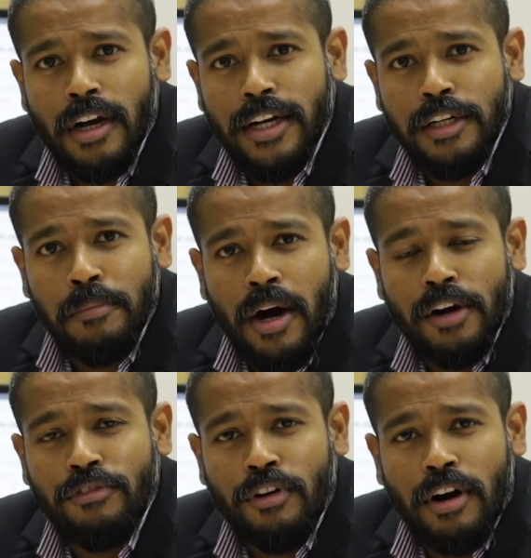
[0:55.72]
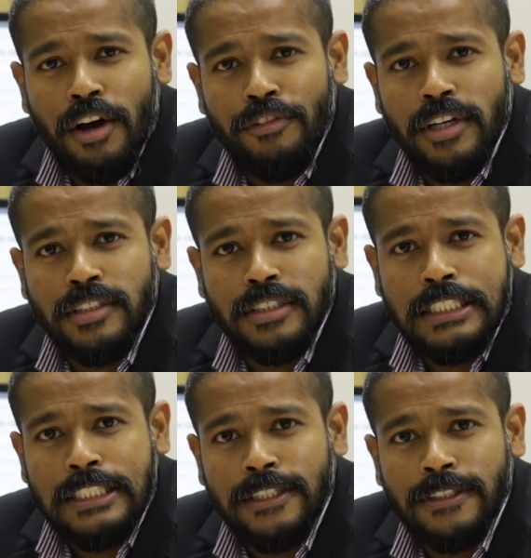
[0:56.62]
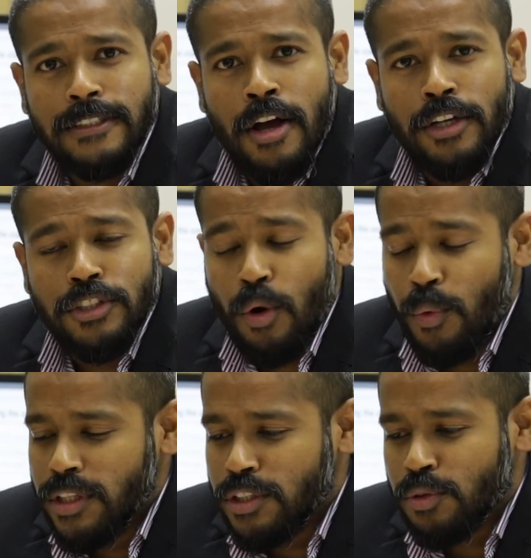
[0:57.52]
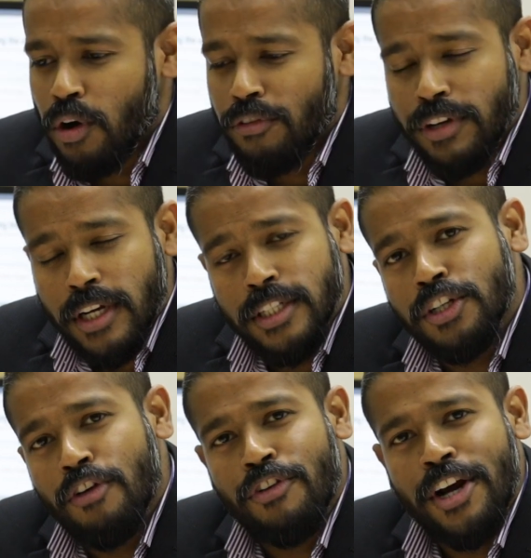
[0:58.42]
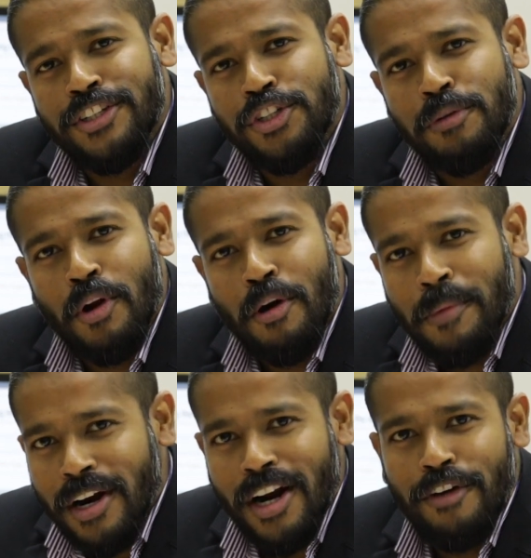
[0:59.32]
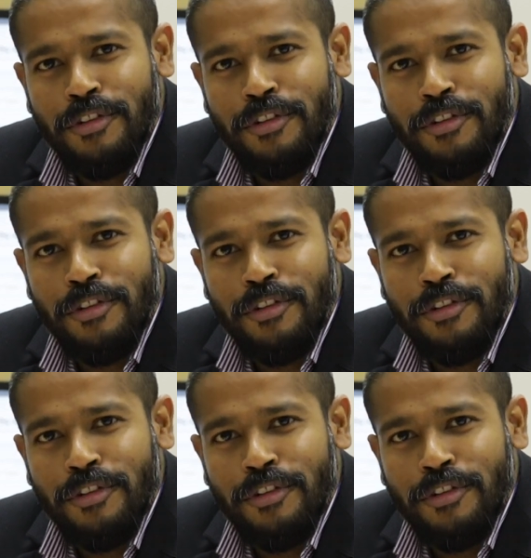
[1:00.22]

is high demand for highway engineers. So with this qualification of graduate diploma at